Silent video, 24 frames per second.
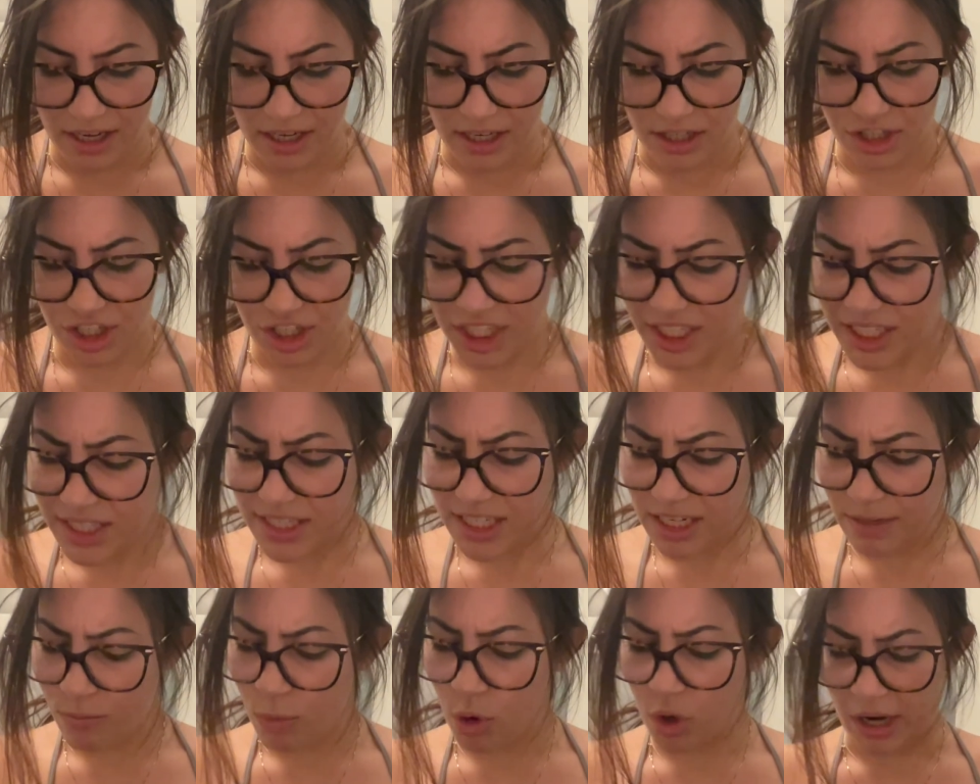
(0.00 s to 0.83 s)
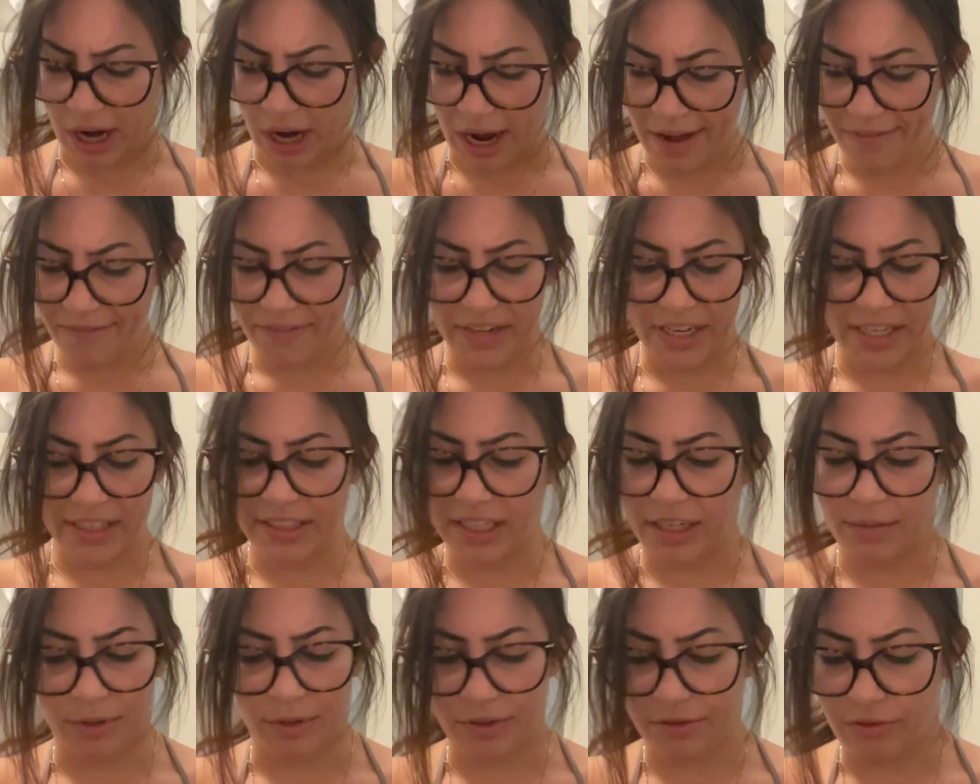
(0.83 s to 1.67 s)
She did seem more confident
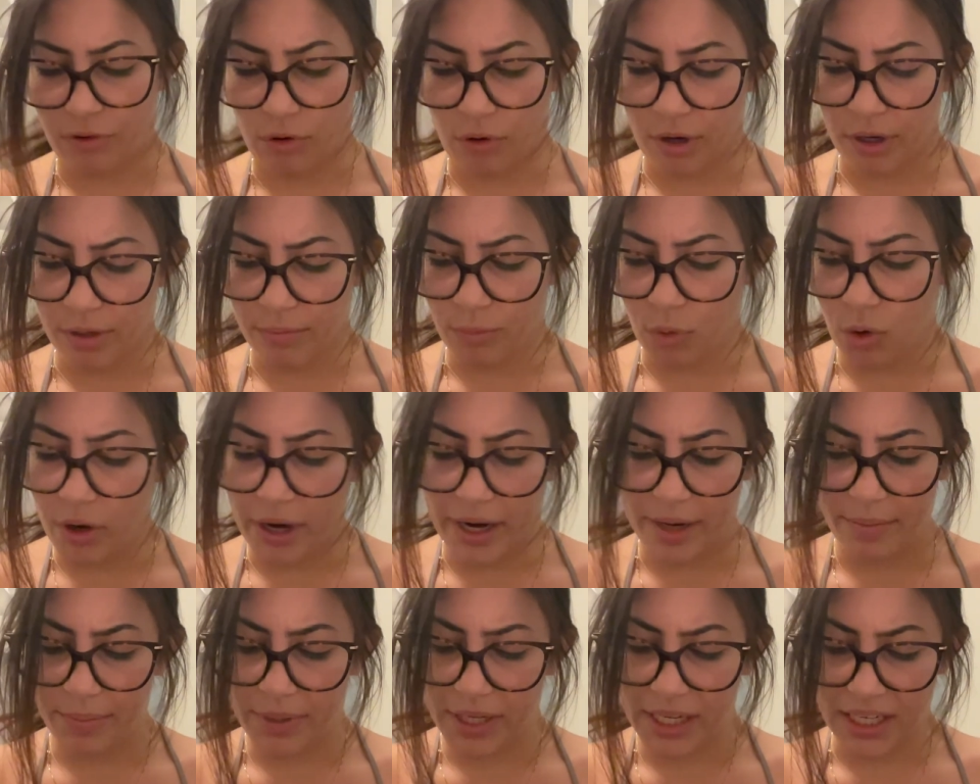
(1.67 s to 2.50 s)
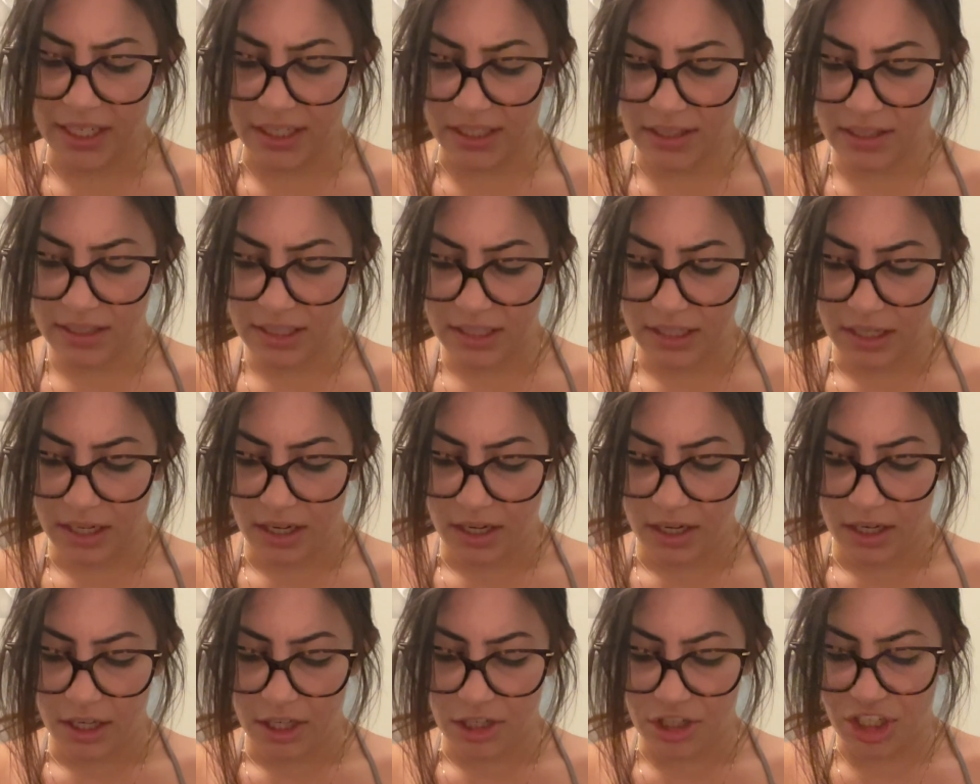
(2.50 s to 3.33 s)
than before, more at peace.
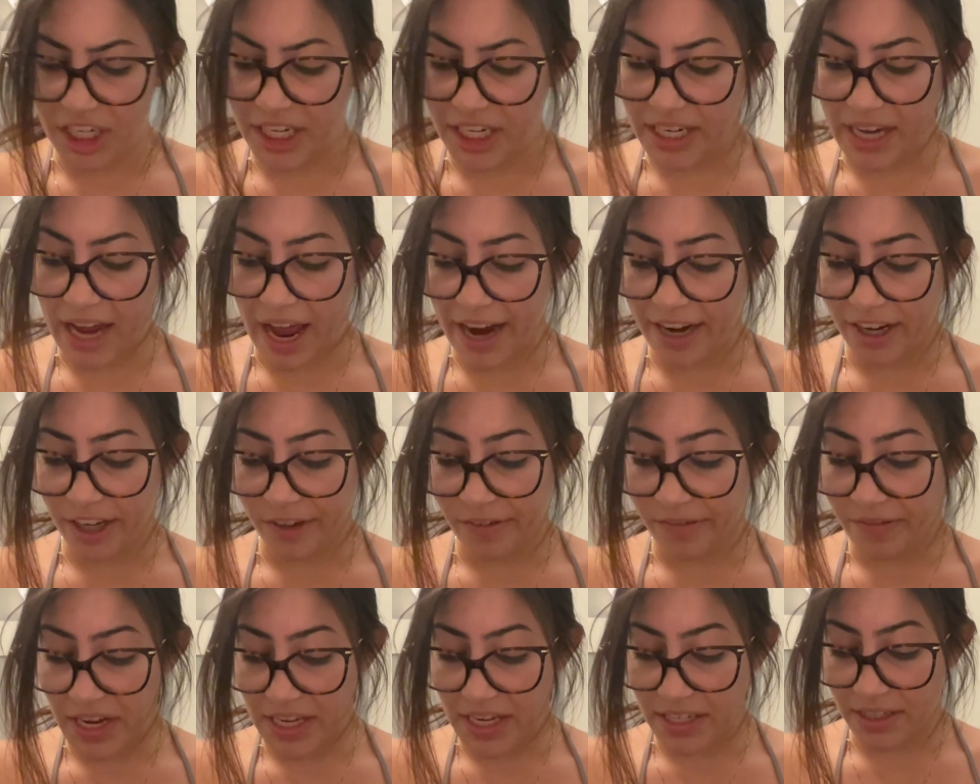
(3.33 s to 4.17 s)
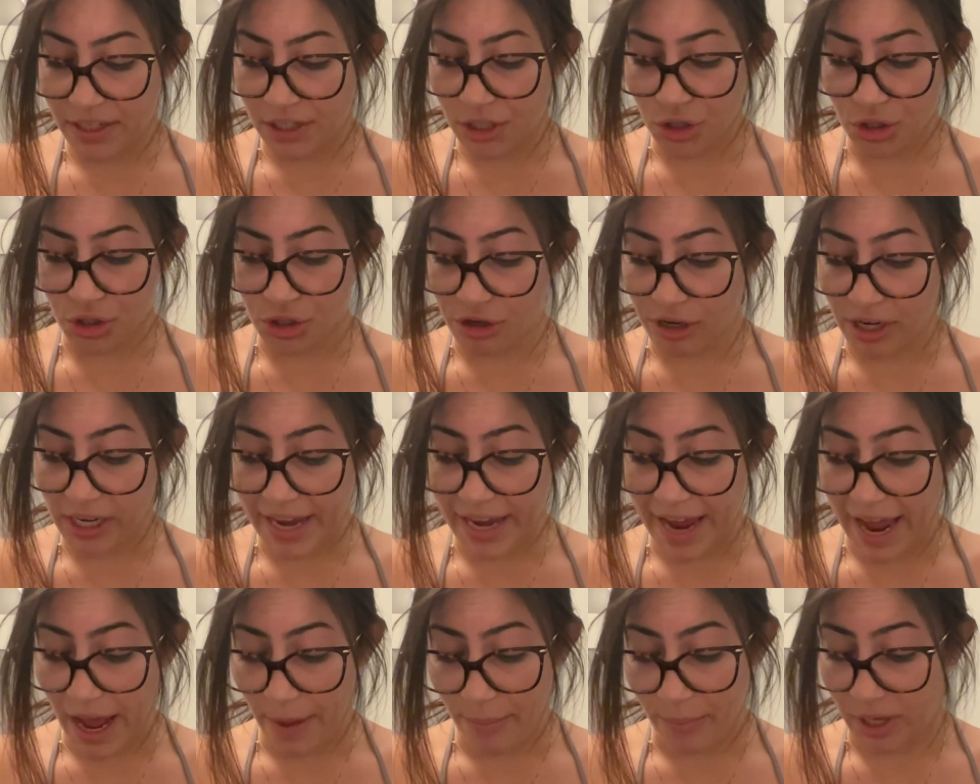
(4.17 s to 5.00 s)
She didn't hide her face under a green
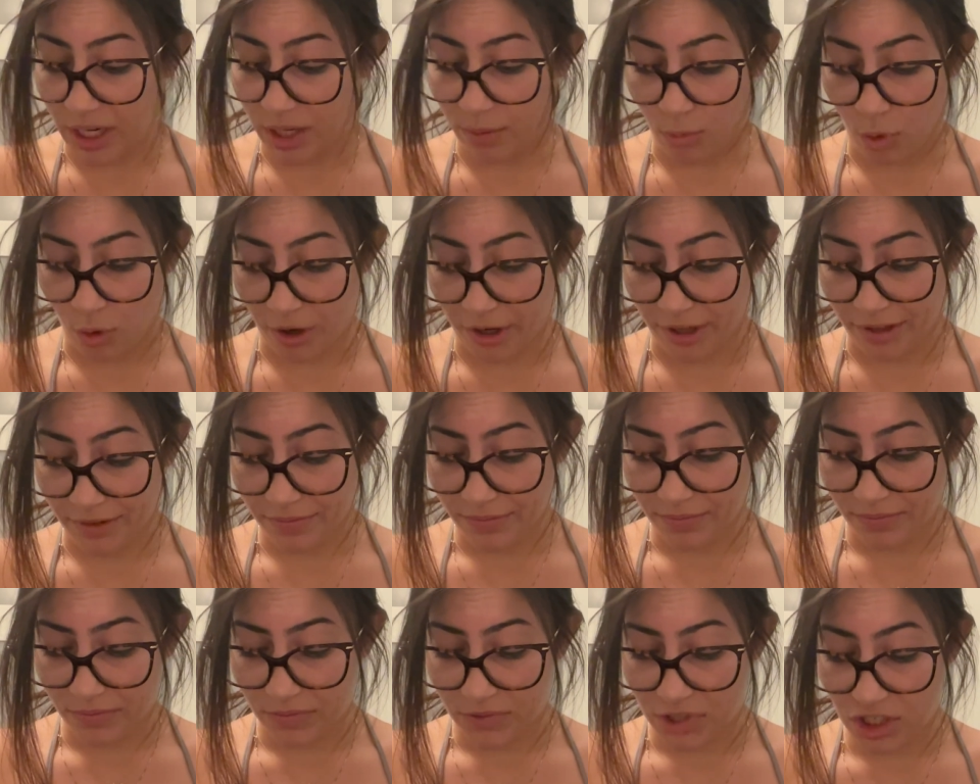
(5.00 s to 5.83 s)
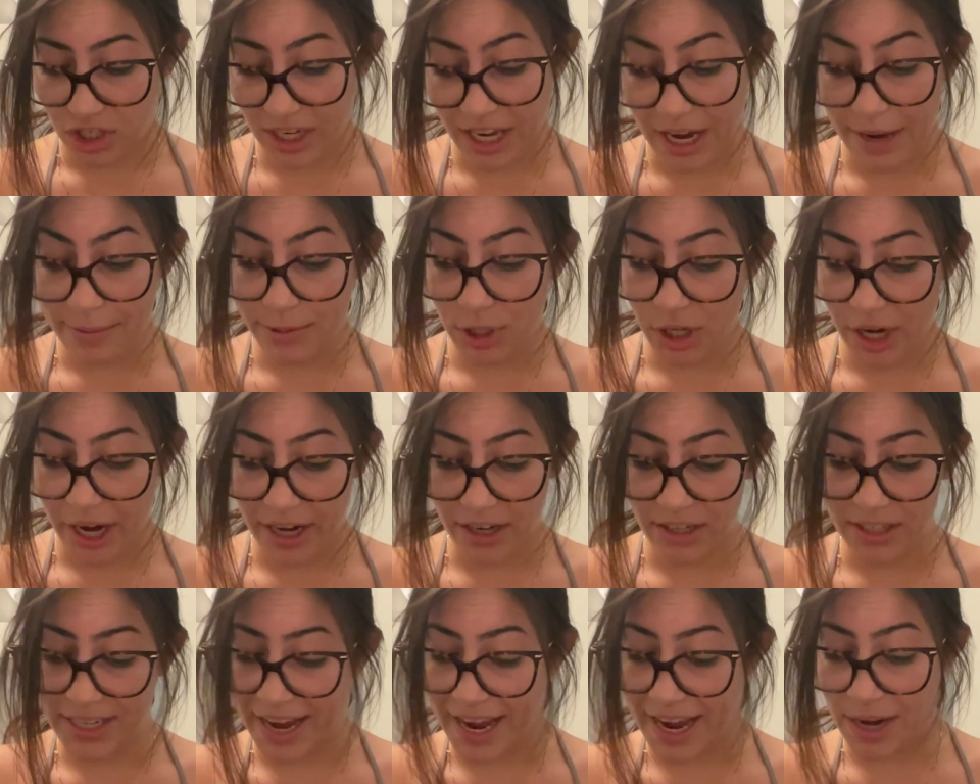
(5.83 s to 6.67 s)
cap anymore. She kept her
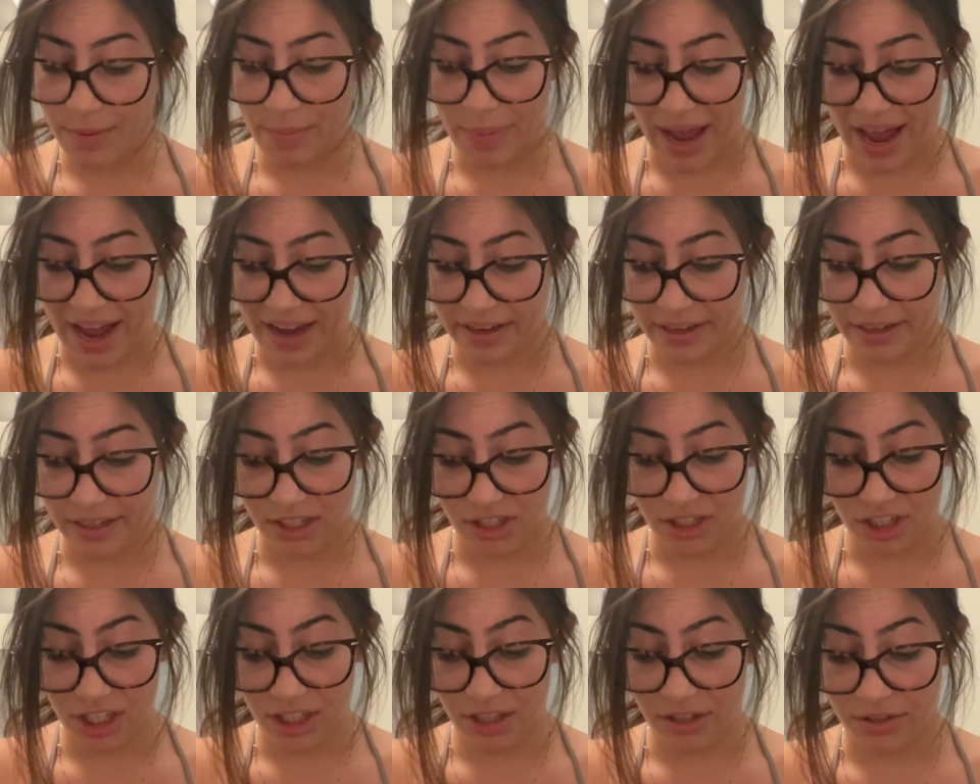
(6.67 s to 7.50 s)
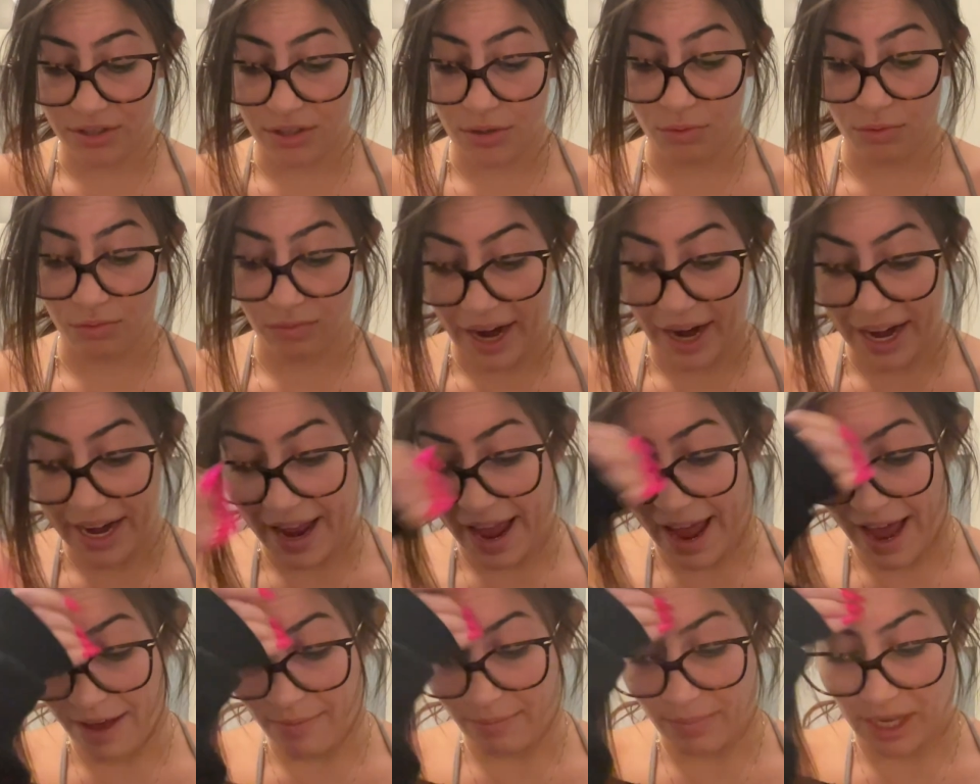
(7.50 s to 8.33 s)
hair tied back, and she looked right
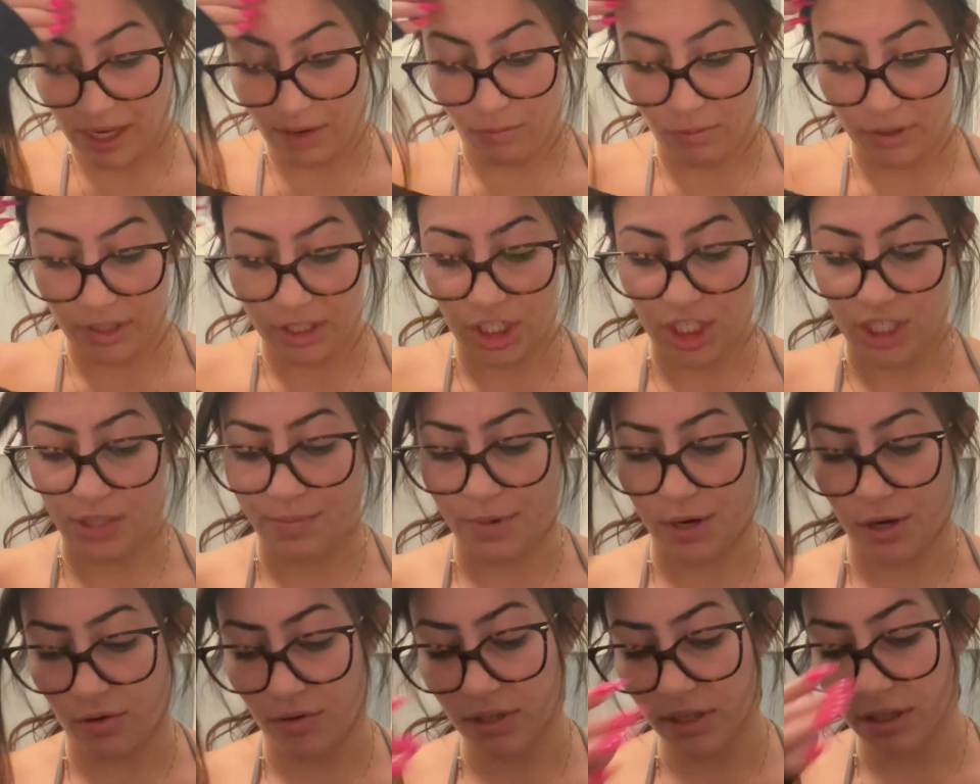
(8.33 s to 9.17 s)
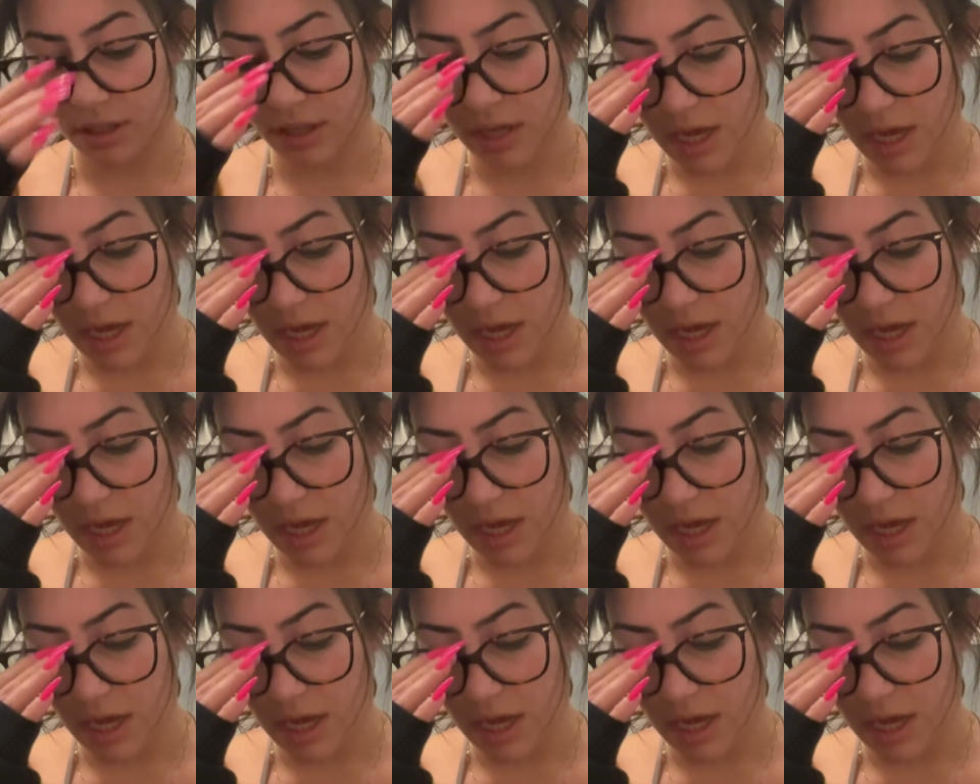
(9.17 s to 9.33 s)
at me when she spoke.